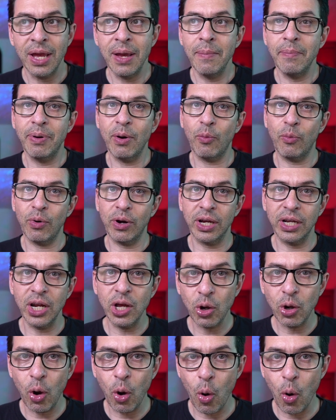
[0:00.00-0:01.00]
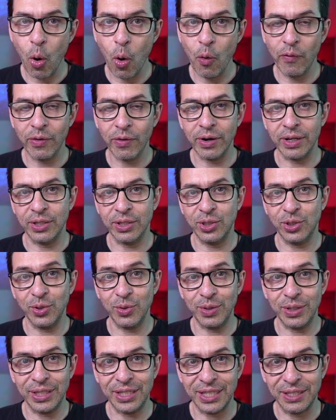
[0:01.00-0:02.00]
But we're going to go over a
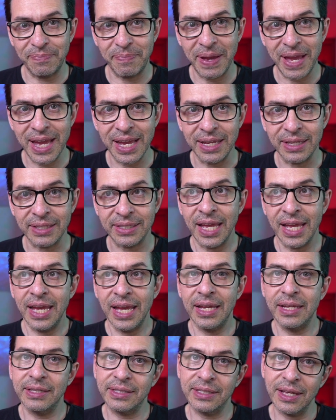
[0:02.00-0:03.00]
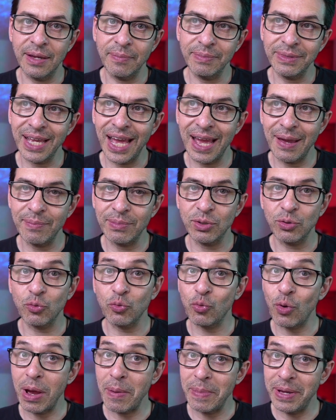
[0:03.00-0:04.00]
certain space and sometimes
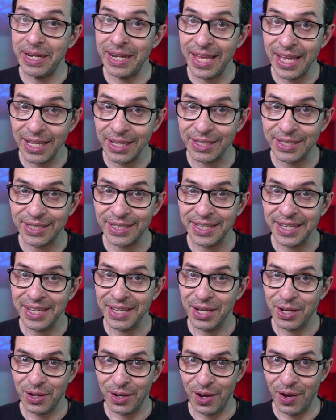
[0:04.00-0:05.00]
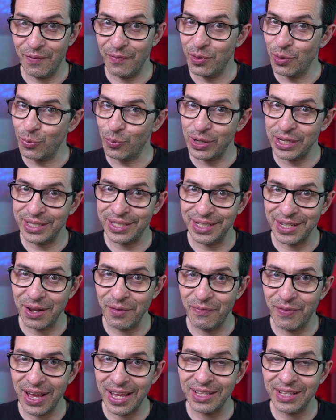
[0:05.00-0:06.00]
reminisce of the recent
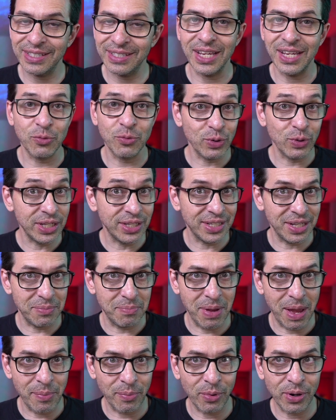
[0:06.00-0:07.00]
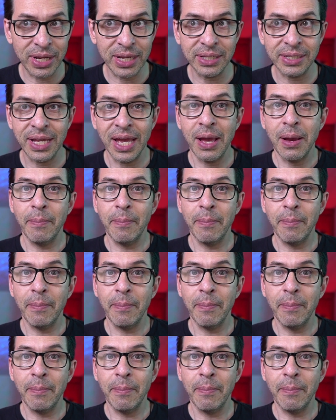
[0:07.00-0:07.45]
events, recent memories,